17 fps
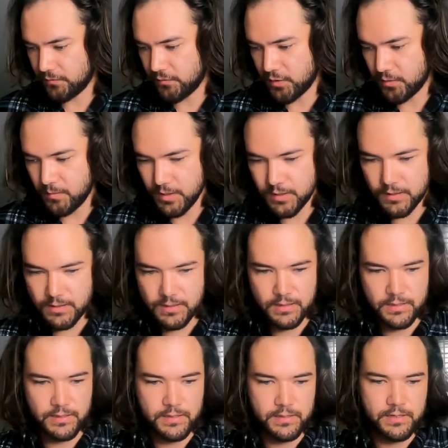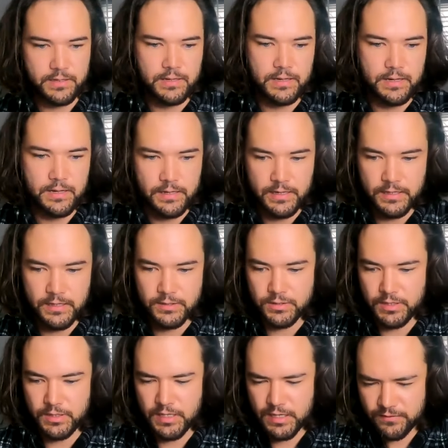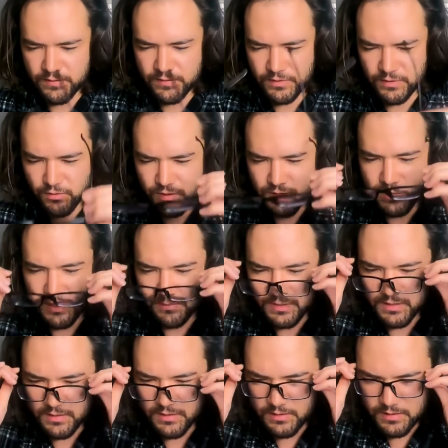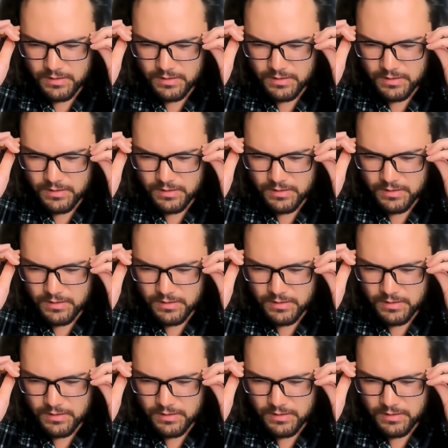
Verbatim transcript: bit. I actually have to, what time is it?